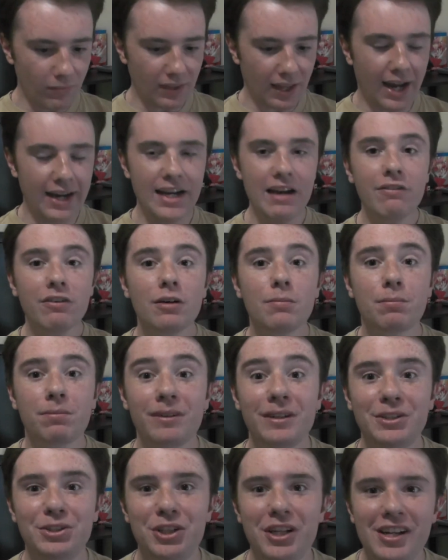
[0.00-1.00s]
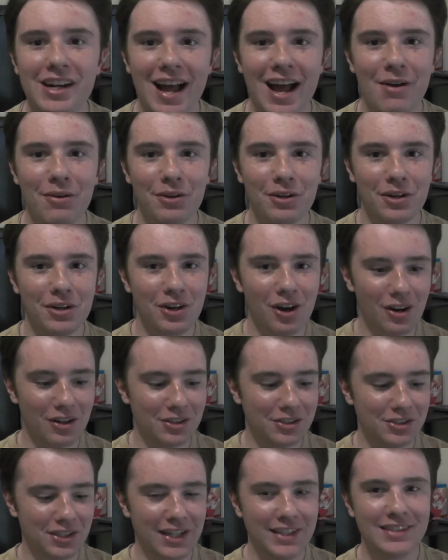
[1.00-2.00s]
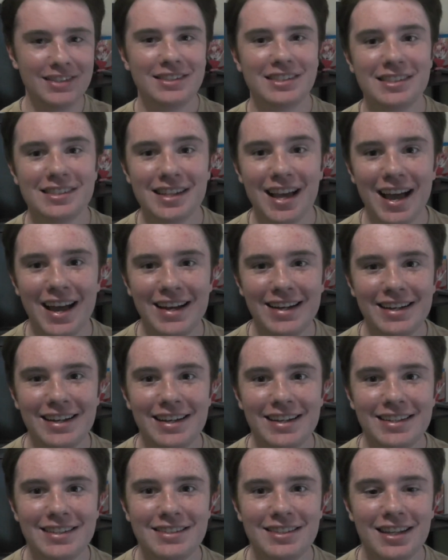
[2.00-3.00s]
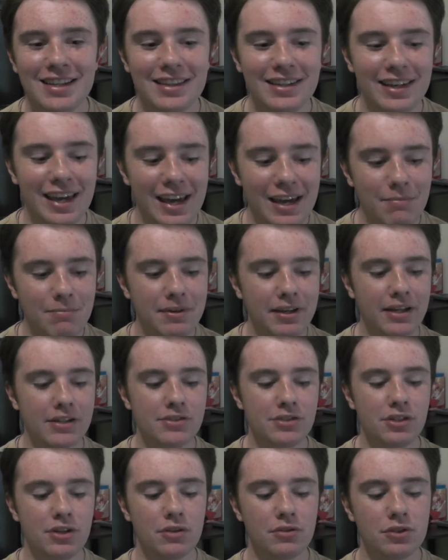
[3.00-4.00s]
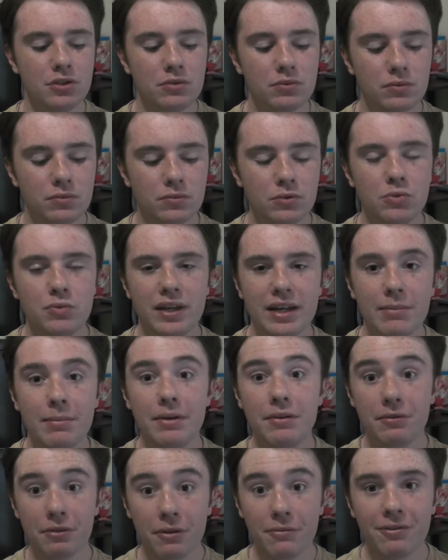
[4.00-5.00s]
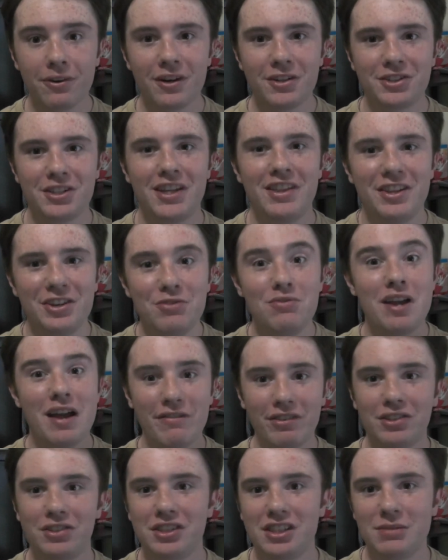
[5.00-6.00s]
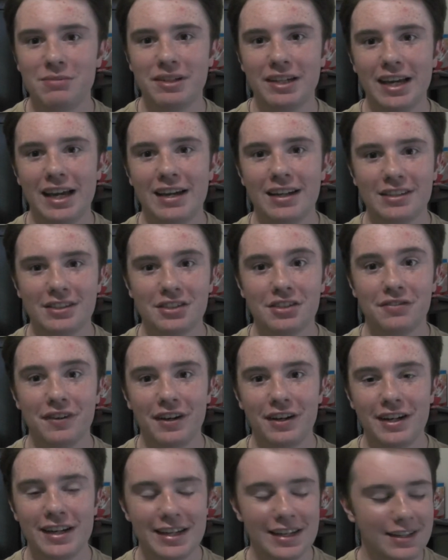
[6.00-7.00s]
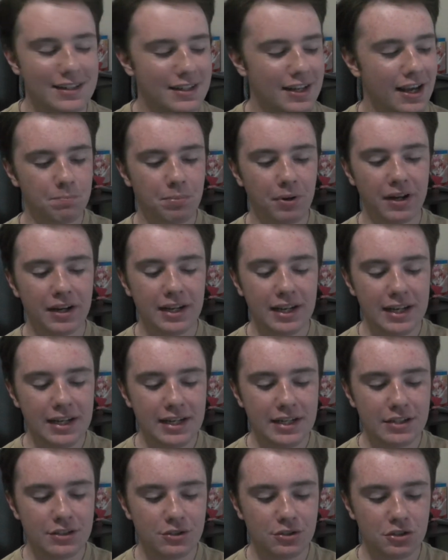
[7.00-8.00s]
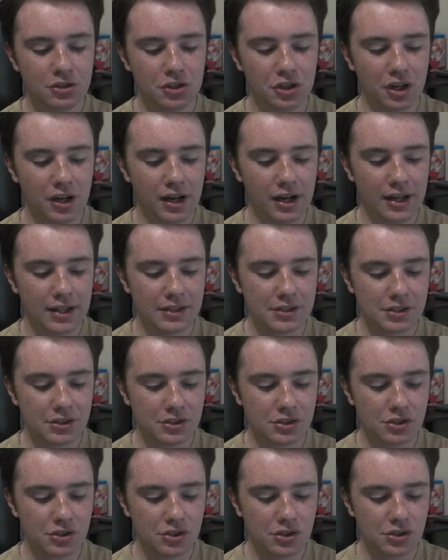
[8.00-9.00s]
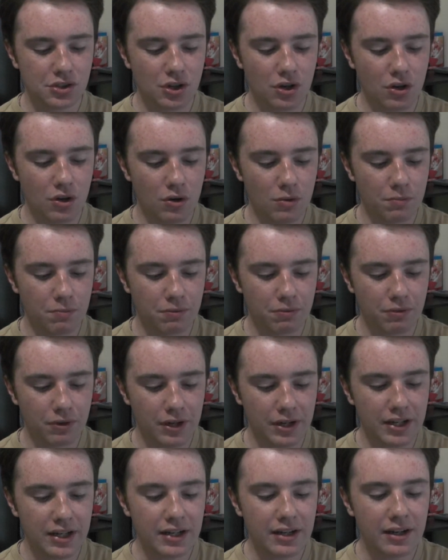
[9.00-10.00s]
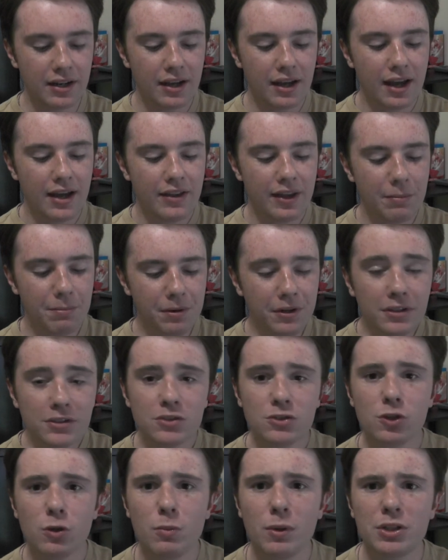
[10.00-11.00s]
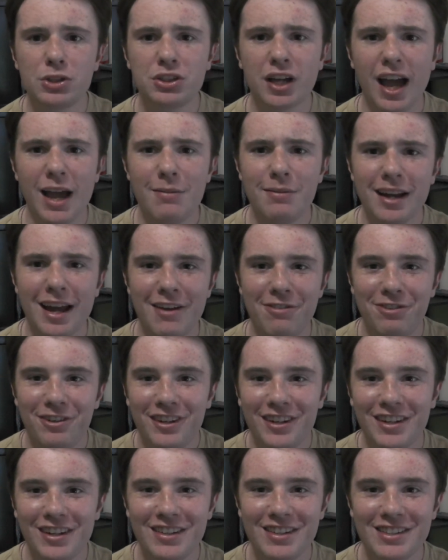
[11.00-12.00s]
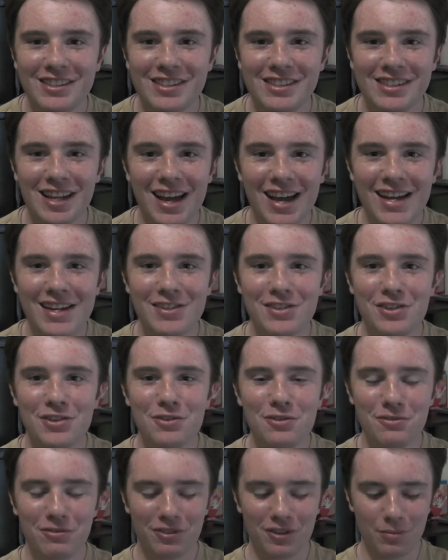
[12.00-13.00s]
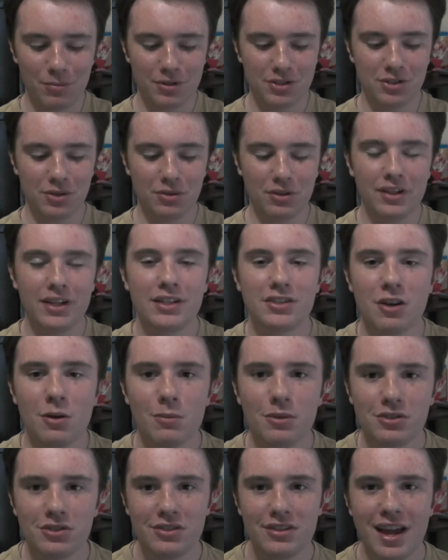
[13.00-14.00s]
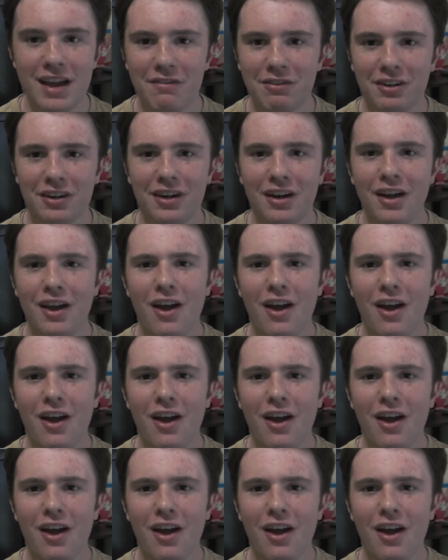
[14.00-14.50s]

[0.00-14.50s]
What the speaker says: I never appreciated how good Arsene's design is in the game because, you know, you get him at the first and then you never see him again until the very end. But it is just so pretty. They put so much time and effort into this design too for a Persona that's almost never